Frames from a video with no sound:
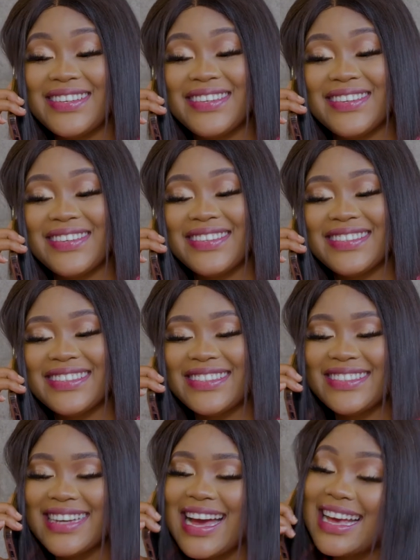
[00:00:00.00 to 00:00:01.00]

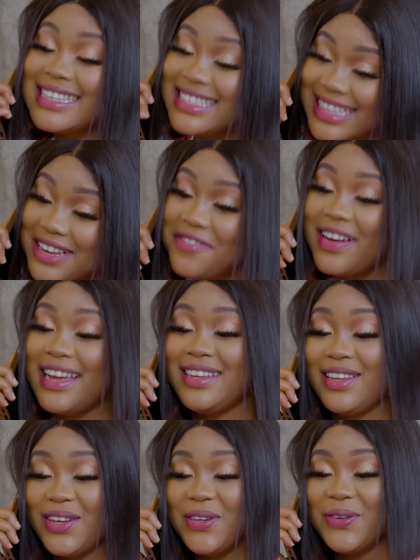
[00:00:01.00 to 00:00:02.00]
Ooh, as if I
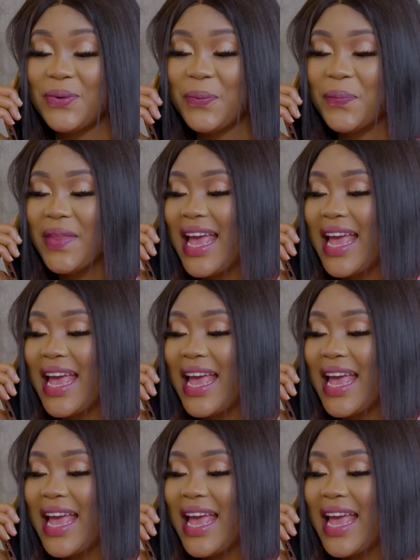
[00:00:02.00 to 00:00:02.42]
knew.